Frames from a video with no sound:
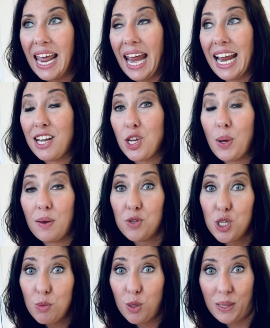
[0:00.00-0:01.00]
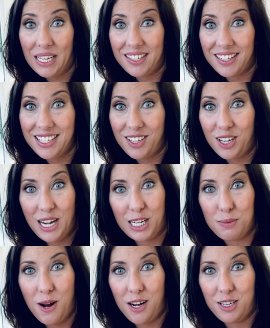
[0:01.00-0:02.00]
and you have two more weeks until your
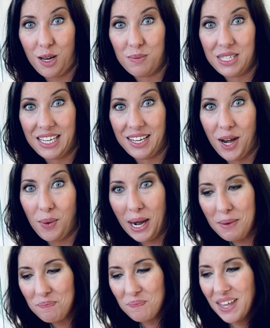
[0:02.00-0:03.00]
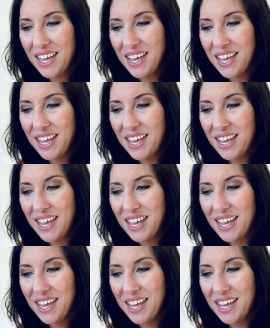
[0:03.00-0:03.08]
next box comes in, okay?